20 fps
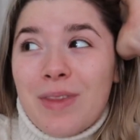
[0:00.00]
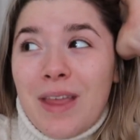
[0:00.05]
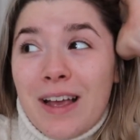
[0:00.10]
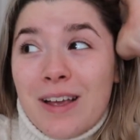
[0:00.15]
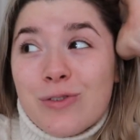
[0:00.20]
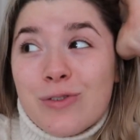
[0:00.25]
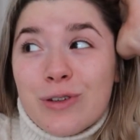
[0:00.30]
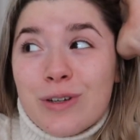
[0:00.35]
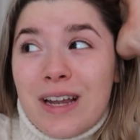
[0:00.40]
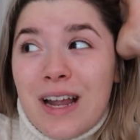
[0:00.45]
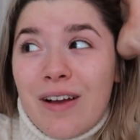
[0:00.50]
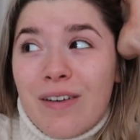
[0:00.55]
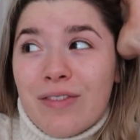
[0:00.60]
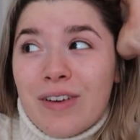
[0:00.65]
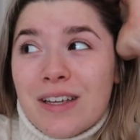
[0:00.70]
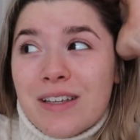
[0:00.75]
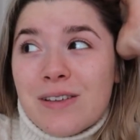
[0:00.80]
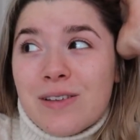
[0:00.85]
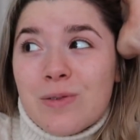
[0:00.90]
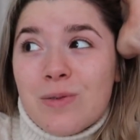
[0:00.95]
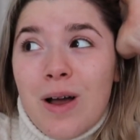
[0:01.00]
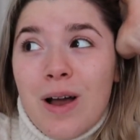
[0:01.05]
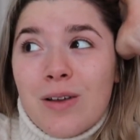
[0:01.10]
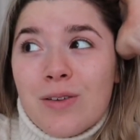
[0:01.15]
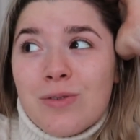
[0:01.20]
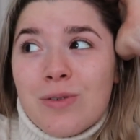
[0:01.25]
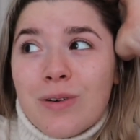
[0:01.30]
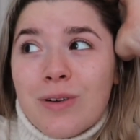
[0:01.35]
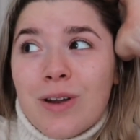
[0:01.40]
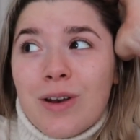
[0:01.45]
that's on Netflix as well.
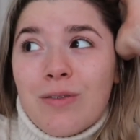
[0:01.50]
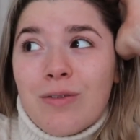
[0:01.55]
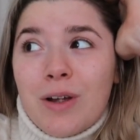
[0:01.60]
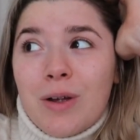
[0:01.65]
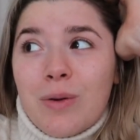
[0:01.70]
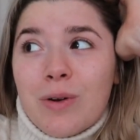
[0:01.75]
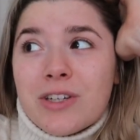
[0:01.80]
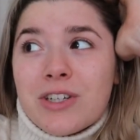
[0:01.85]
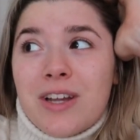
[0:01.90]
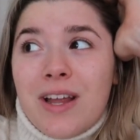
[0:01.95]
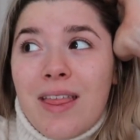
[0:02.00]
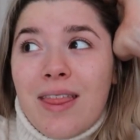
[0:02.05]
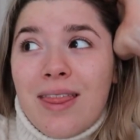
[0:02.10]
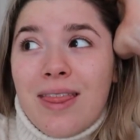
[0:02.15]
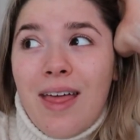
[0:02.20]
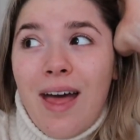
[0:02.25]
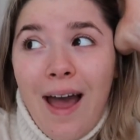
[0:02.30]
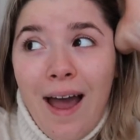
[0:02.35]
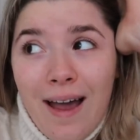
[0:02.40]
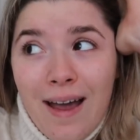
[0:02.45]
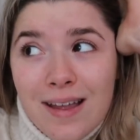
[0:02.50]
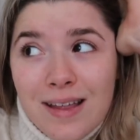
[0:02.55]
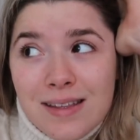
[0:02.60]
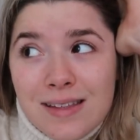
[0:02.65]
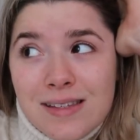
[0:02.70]
So I'm going to rewatch that.